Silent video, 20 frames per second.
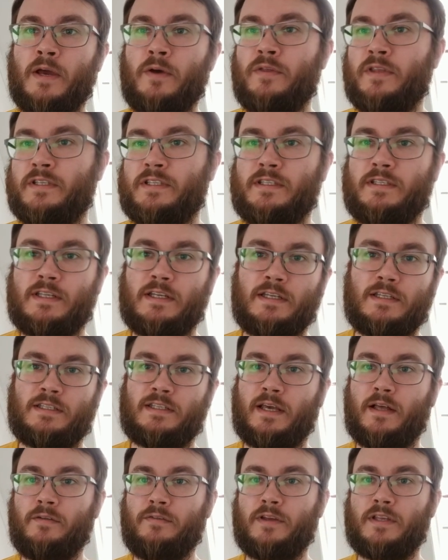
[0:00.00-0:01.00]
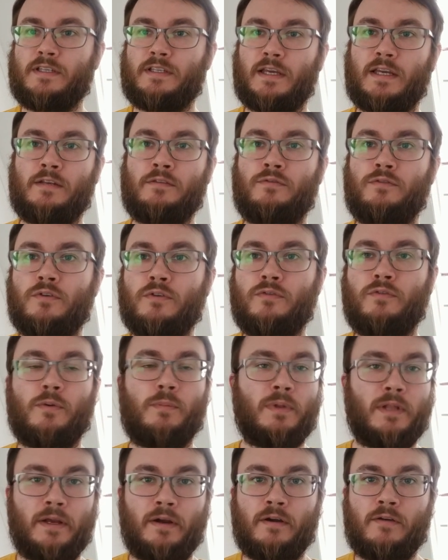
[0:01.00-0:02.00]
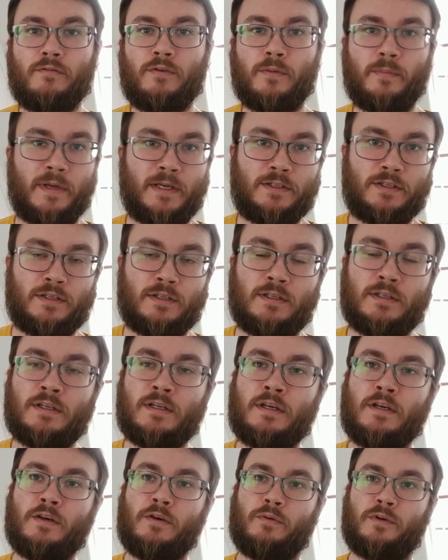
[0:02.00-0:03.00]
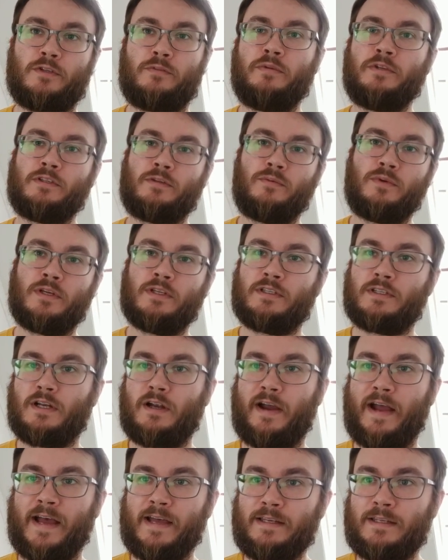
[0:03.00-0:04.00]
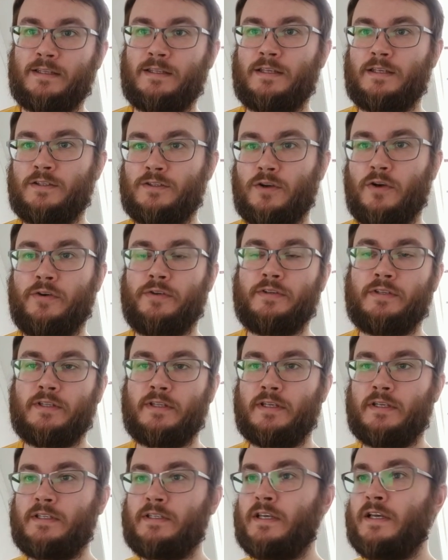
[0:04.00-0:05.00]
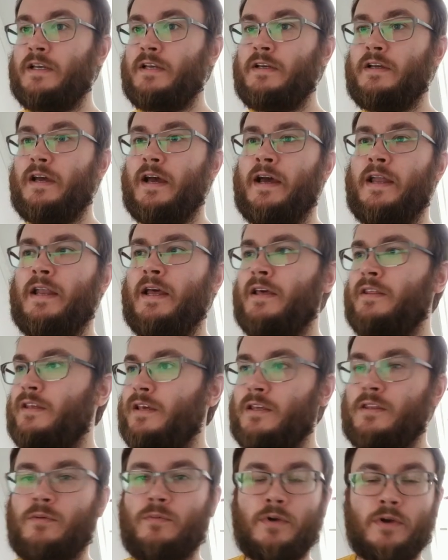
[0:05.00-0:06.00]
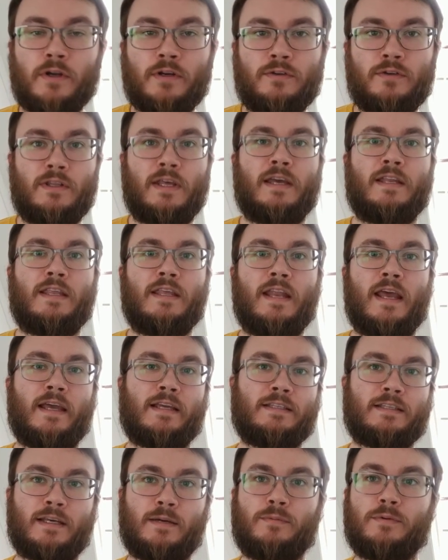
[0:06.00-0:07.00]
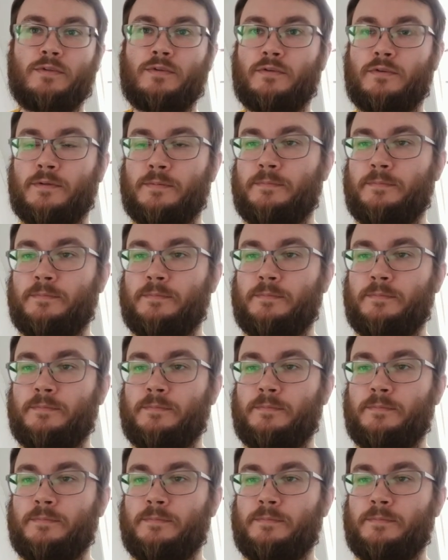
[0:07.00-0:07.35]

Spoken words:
this is in a self-contained view for player information, which means that we can start adding things onto this. And I think that we're going to do that in the next episode.